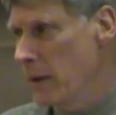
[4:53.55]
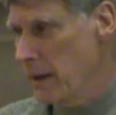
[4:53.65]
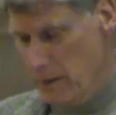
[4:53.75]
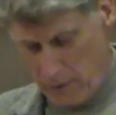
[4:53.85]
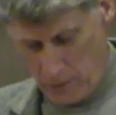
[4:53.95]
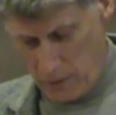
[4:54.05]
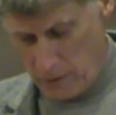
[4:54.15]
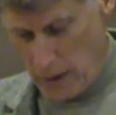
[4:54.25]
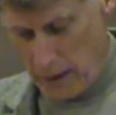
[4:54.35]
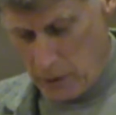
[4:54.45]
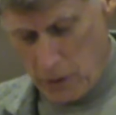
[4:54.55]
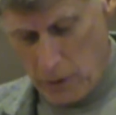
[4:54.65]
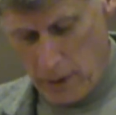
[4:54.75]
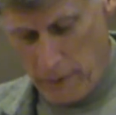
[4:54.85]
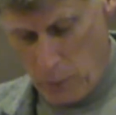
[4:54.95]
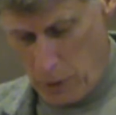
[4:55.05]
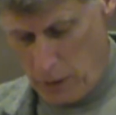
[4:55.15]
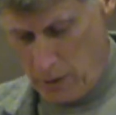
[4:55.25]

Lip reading: way. Just got two of them.